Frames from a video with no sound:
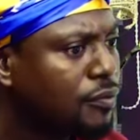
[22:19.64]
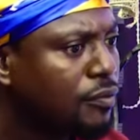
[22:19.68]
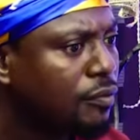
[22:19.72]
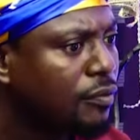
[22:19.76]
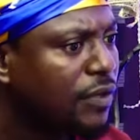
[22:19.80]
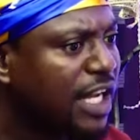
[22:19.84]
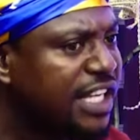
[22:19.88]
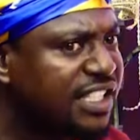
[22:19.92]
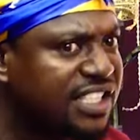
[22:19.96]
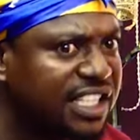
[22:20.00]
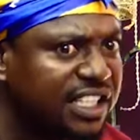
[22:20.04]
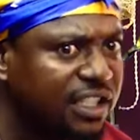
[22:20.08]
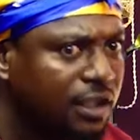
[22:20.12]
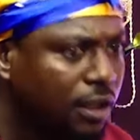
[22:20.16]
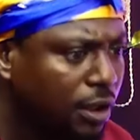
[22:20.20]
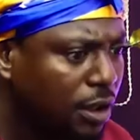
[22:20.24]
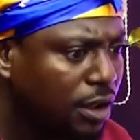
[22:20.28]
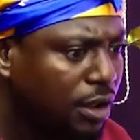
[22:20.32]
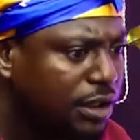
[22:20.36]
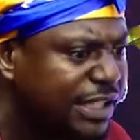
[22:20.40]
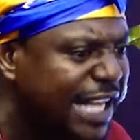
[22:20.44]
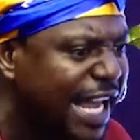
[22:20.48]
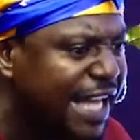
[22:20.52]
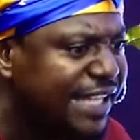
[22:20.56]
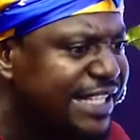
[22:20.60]
enti
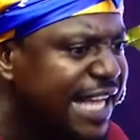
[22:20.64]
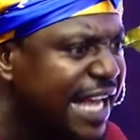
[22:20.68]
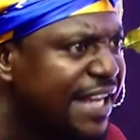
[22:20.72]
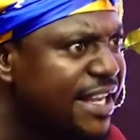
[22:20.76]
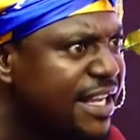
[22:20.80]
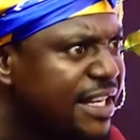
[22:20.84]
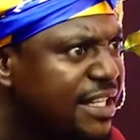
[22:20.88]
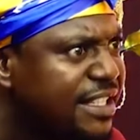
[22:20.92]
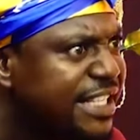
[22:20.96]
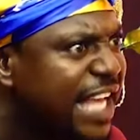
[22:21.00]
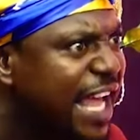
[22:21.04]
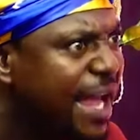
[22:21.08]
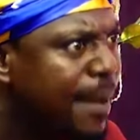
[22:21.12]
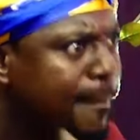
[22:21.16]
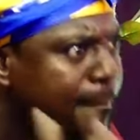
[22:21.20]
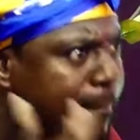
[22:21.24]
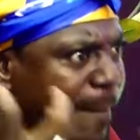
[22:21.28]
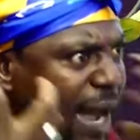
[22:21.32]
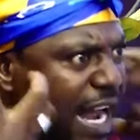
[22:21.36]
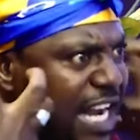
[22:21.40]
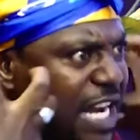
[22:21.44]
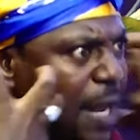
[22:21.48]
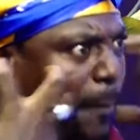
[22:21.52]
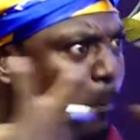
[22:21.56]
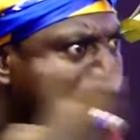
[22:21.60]
ye
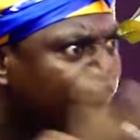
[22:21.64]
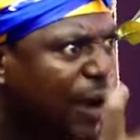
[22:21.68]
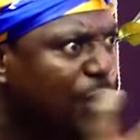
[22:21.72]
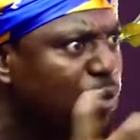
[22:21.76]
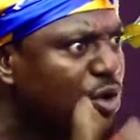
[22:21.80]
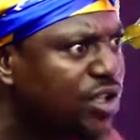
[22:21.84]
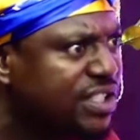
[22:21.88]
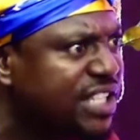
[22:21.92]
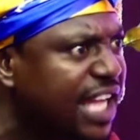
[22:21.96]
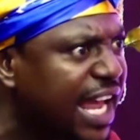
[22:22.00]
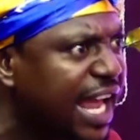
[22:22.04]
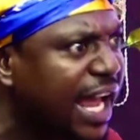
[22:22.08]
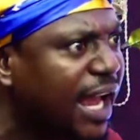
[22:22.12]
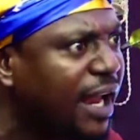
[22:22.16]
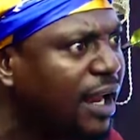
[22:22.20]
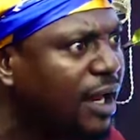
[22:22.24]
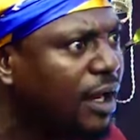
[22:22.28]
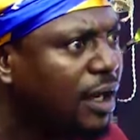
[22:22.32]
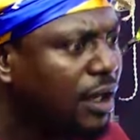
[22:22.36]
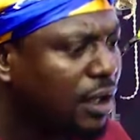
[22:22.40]
many people say